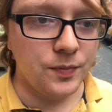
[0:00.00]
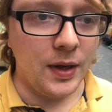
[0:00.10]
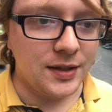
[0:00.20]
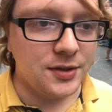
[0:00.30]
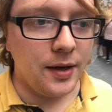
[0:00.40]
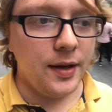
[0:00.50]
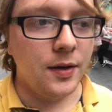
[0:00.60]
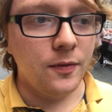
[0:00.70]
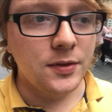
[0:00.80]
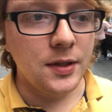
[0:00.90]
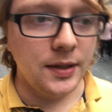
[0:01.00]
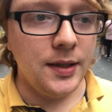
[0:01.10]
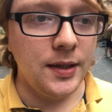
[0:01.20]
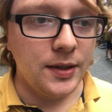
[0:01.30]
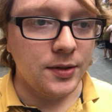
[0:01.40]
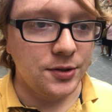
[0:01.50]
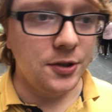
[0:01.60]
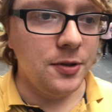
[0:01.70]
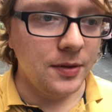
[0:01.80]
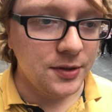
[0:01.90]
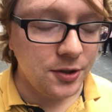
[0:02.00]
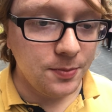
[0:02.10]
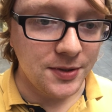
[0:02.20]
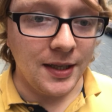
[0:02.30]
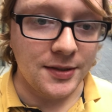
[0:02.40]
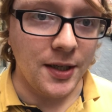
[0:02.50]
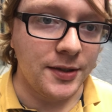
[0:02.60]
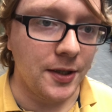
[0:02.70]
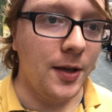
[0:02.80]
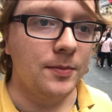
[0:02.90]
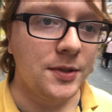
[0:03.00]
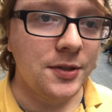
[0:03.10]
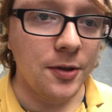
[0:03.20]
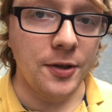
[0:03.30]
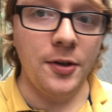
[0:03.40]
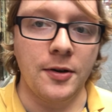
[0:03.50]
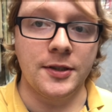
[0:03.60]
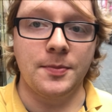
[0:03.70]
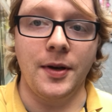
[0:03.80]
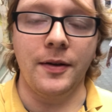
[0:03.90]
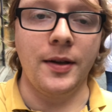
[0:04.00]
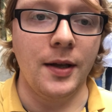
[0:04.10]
Excited obviously because shooting 2% items. So Hyuga is my